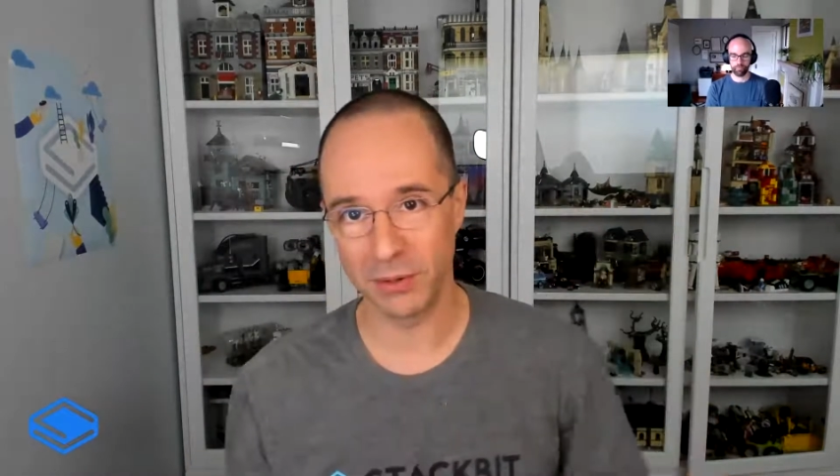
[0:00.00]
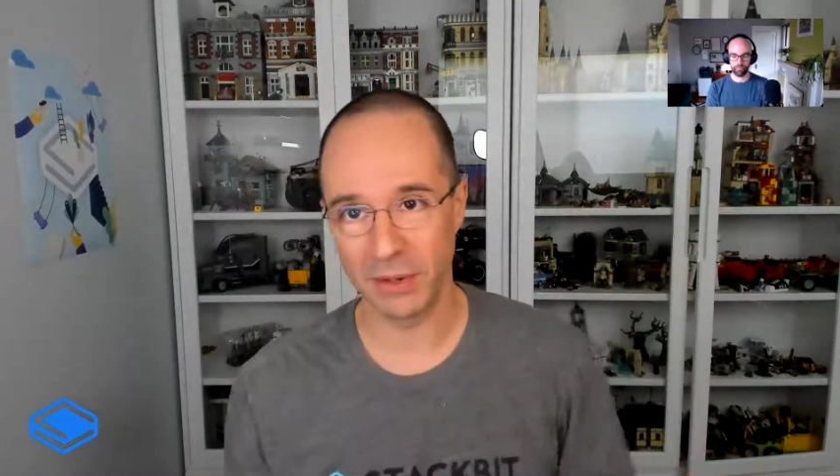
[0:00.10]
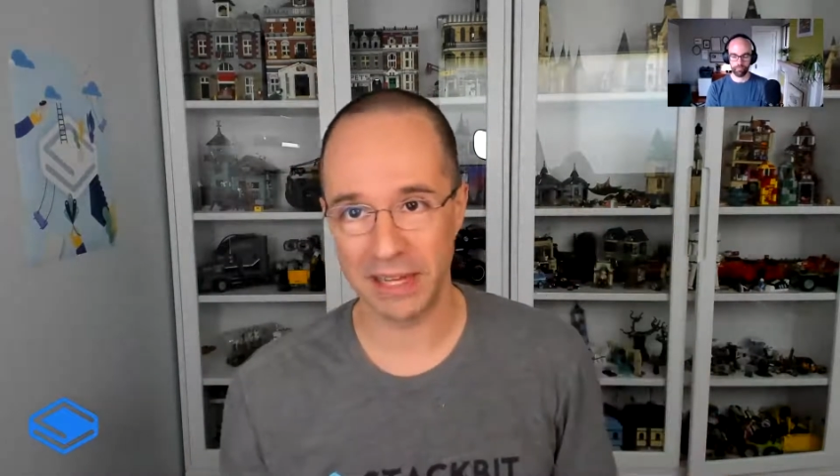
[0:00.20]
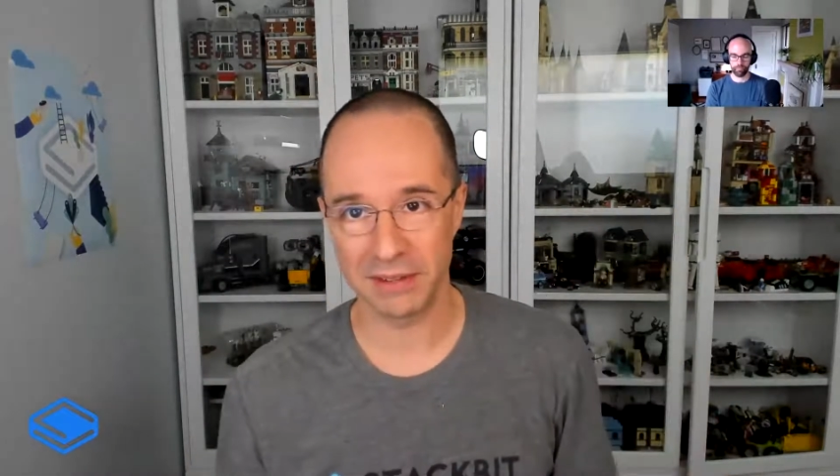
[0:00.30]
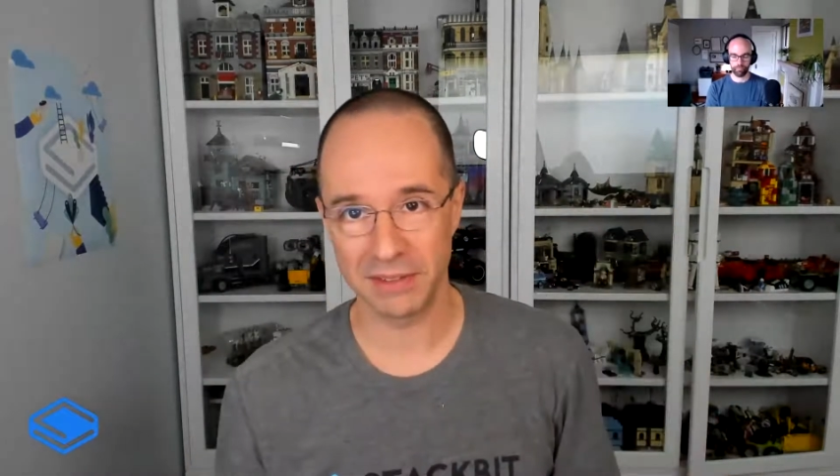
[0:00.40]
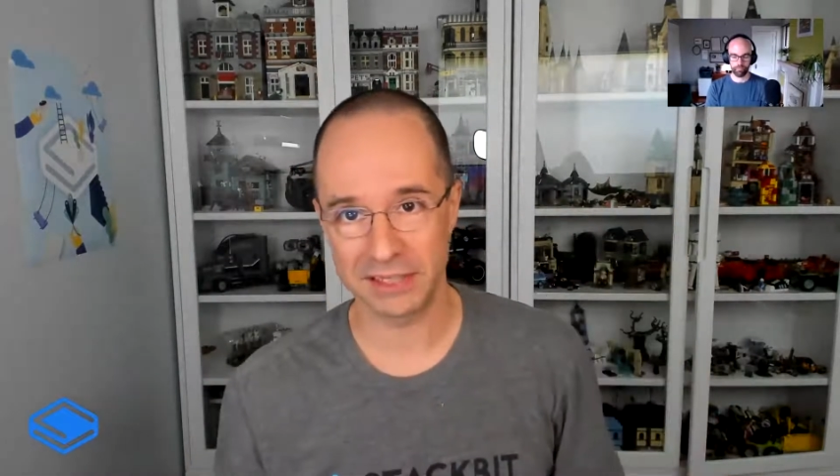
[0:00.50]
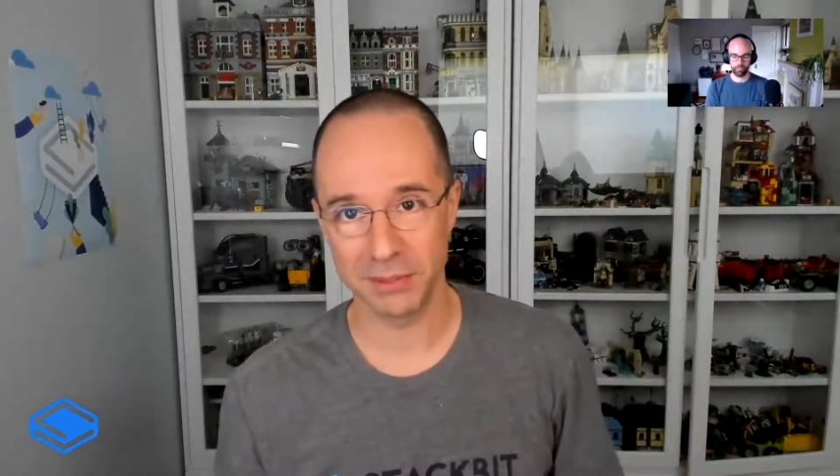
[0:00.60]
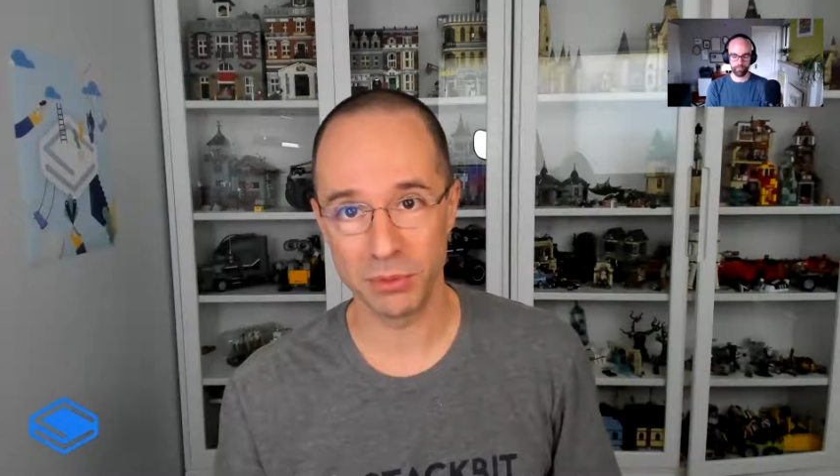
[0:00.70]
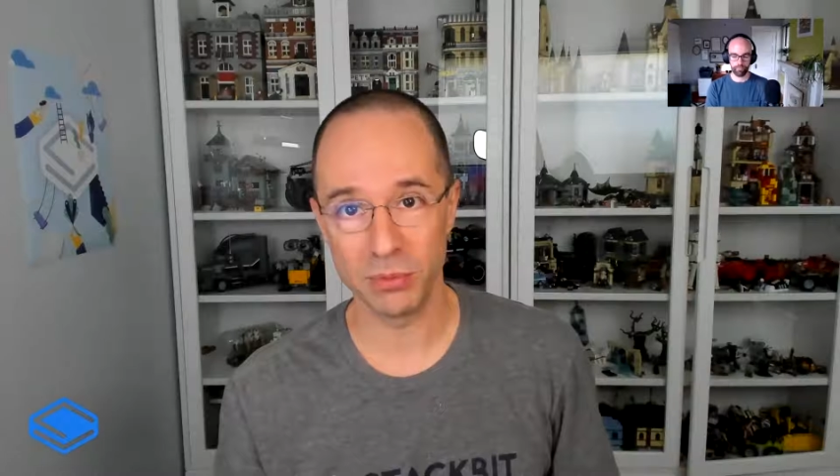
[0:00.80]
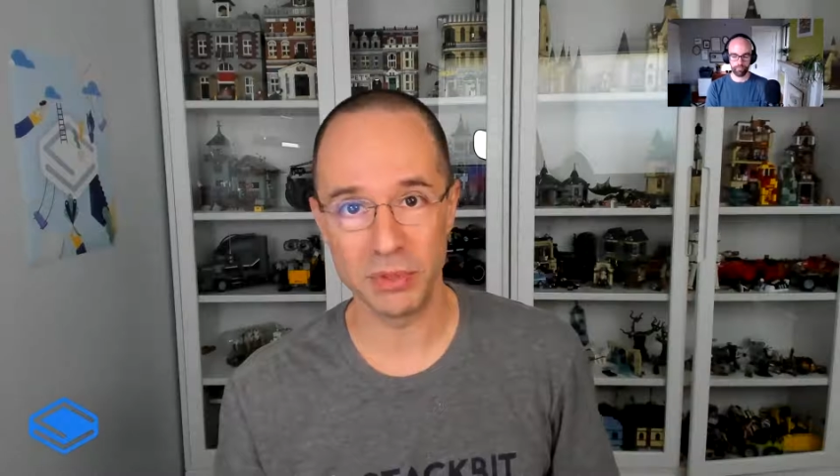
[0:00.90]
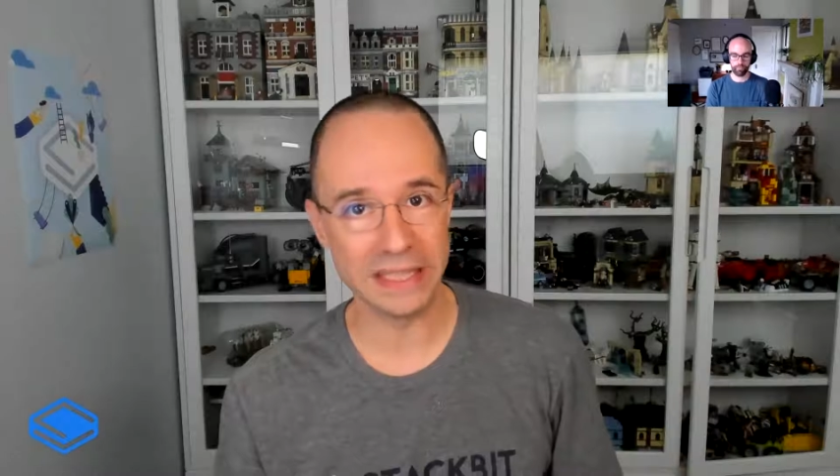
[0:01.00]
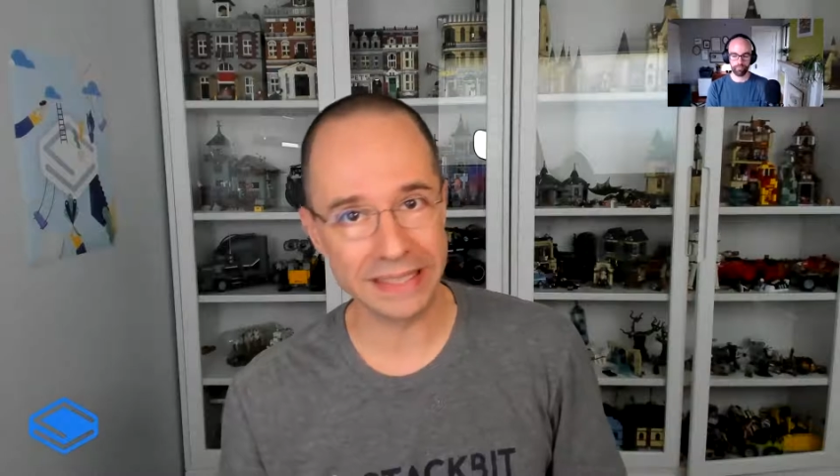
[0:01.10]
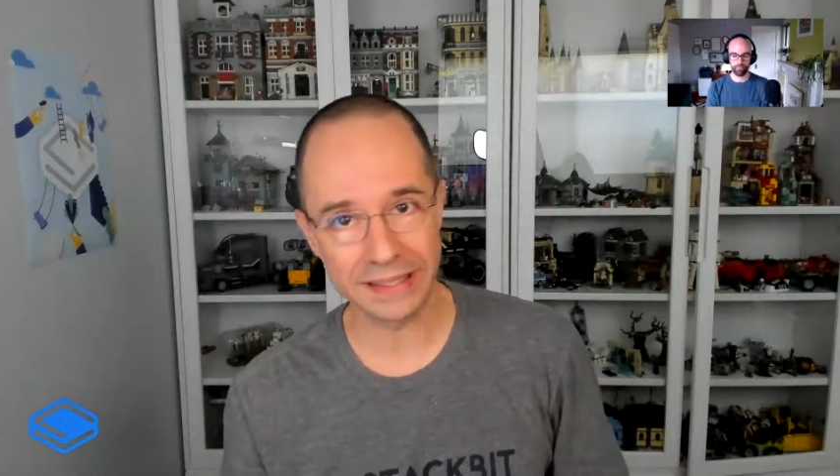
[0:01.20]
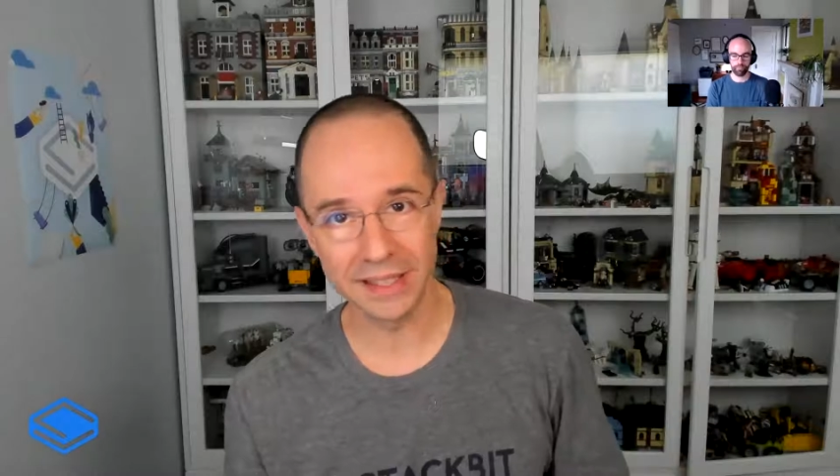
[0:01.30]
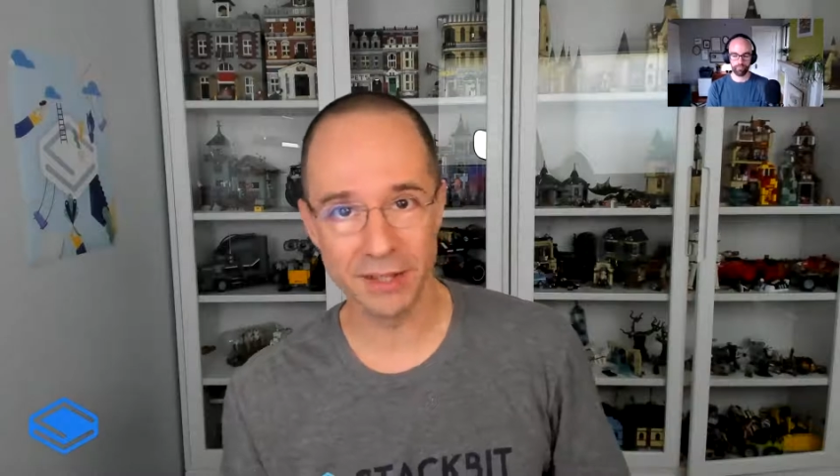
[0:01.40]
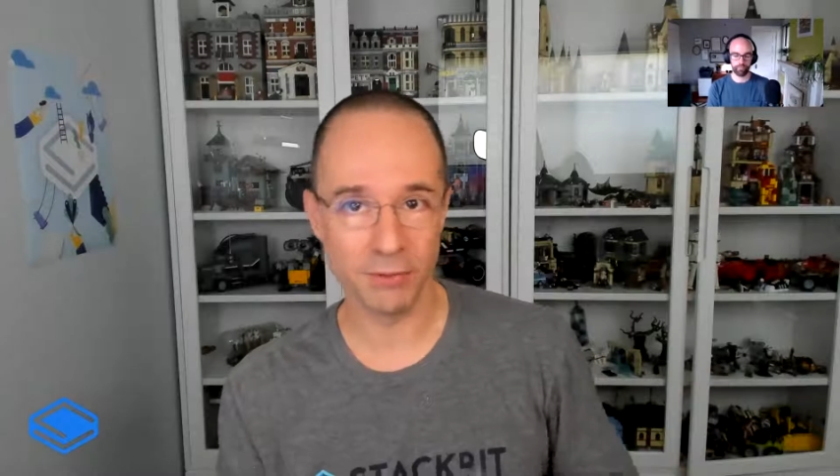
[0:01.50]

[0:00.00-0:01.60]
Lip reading: I have like some unique